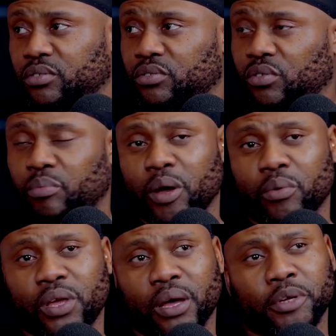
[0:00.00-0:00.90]
You know, and by
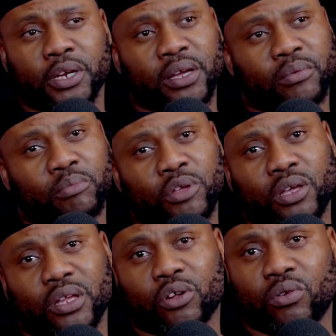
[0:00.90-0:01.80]
we, I mean, like, me
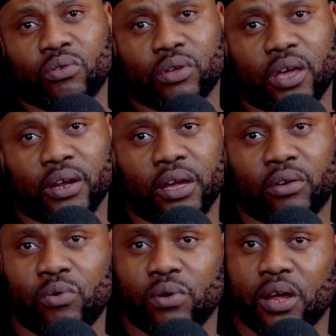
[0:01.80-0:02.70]
and the whole gang, like,
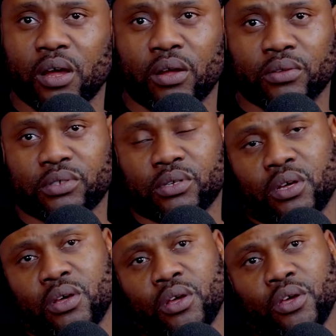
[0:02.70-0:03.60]
Cool Outs,
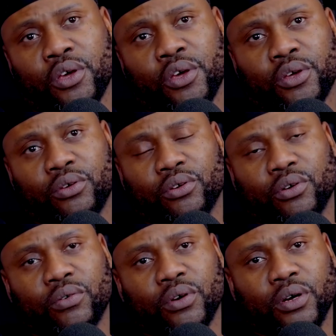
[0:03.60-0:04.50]
you know,